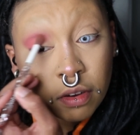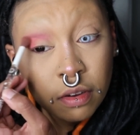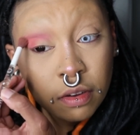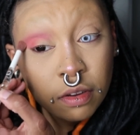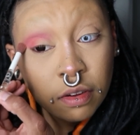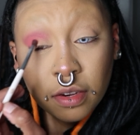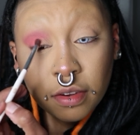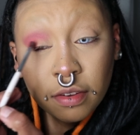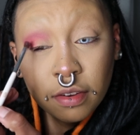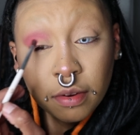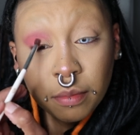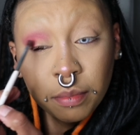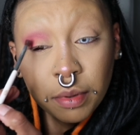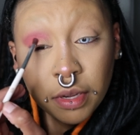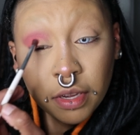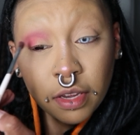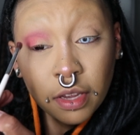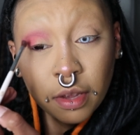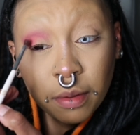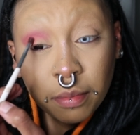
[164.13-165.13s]
Next I'm
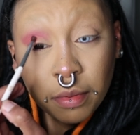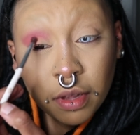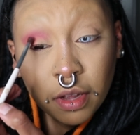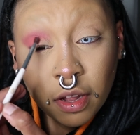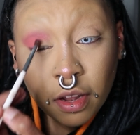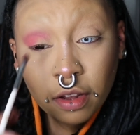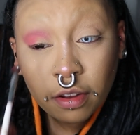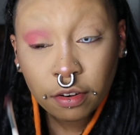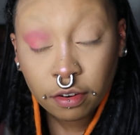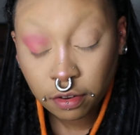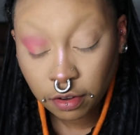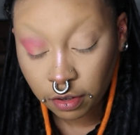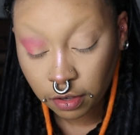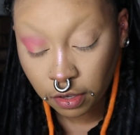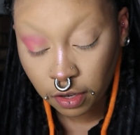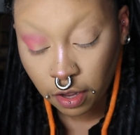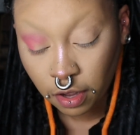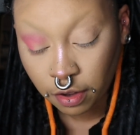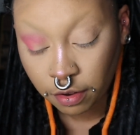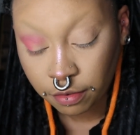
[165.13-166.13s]
picking up the color
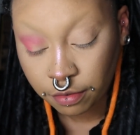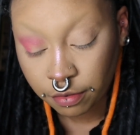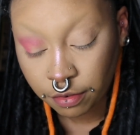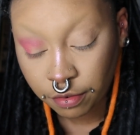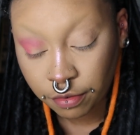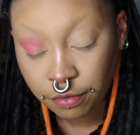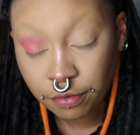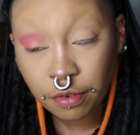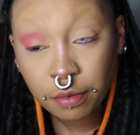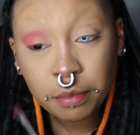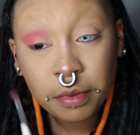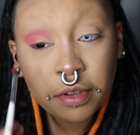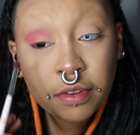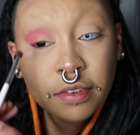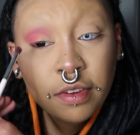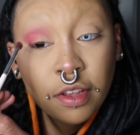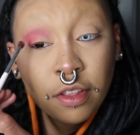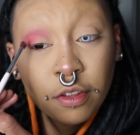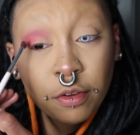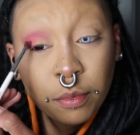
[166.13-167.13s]
Love from the
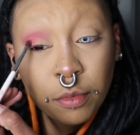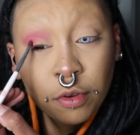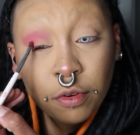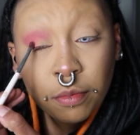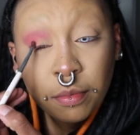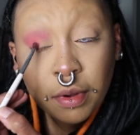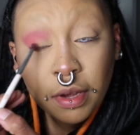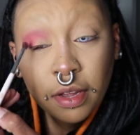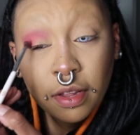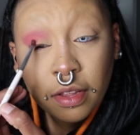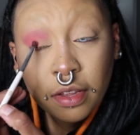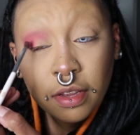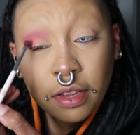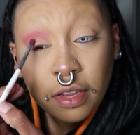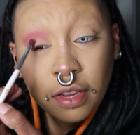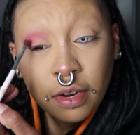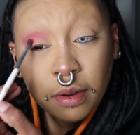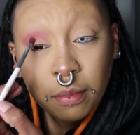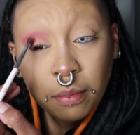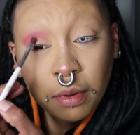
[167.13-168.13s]
Sailor Moon palette
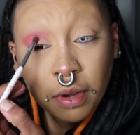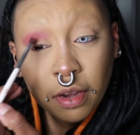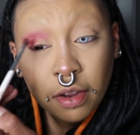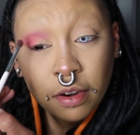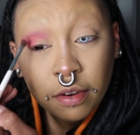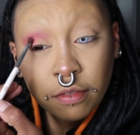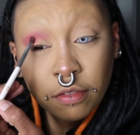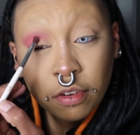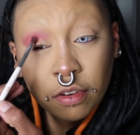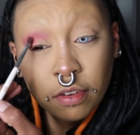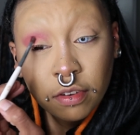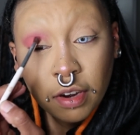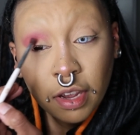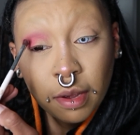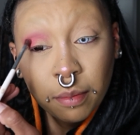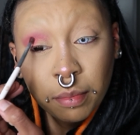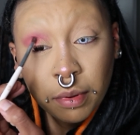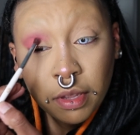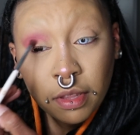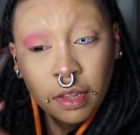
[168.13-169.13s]
and I'm kind of just
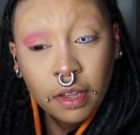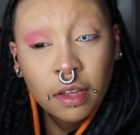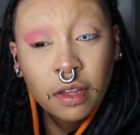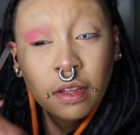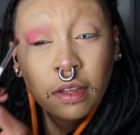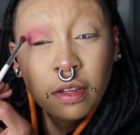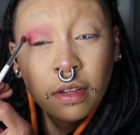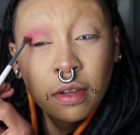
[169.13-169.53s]
tapping that